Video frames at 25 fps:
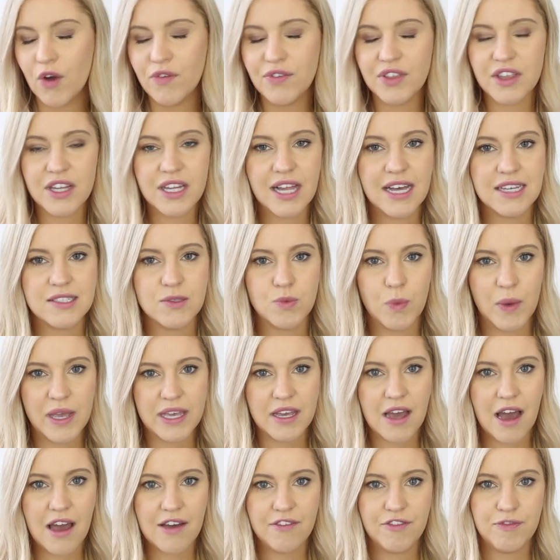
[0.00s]
Over the last
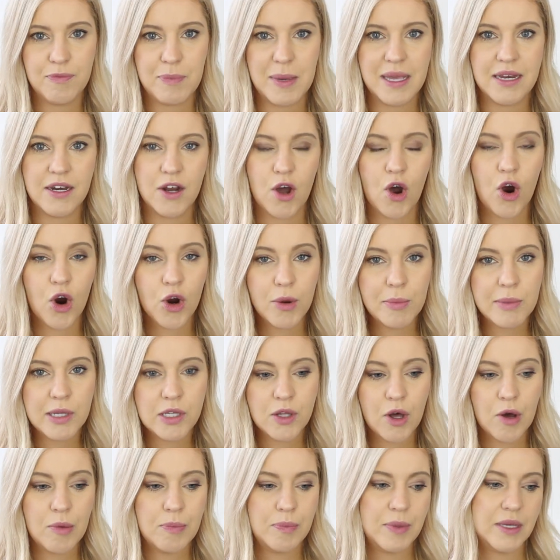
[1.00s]
week, I've been at home a
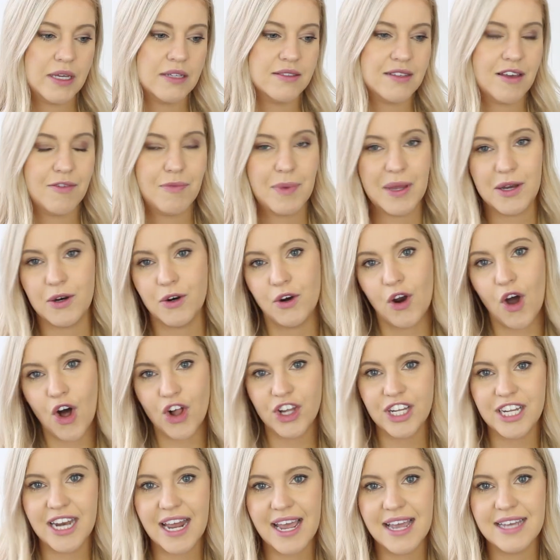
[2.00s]
lot because I've been on
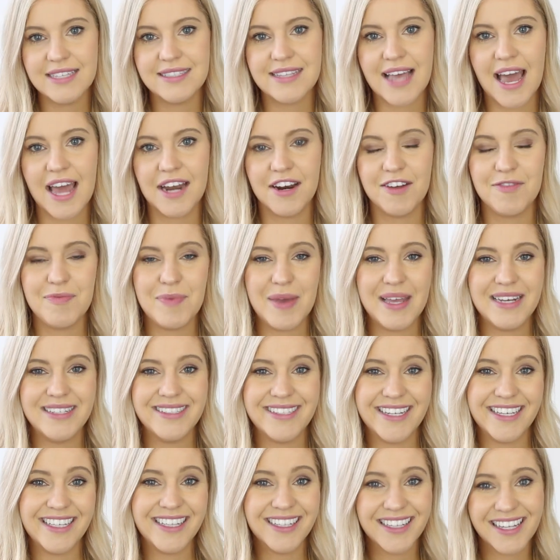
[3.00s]
holidays and I've been
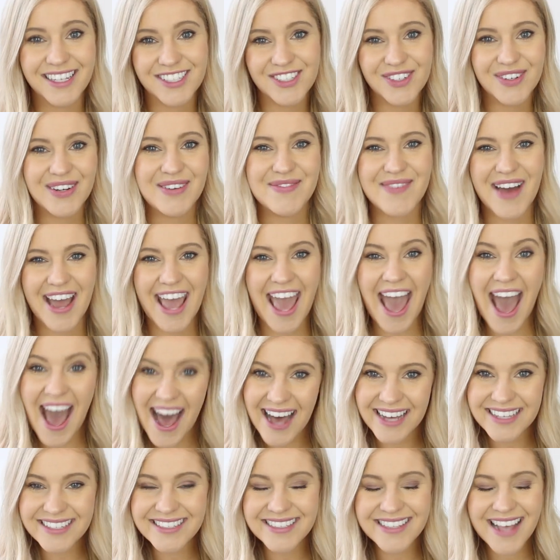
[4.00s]
decluttering my
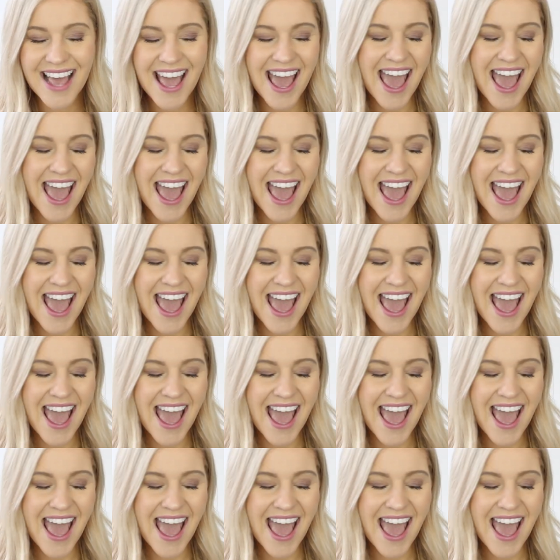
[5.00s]
house.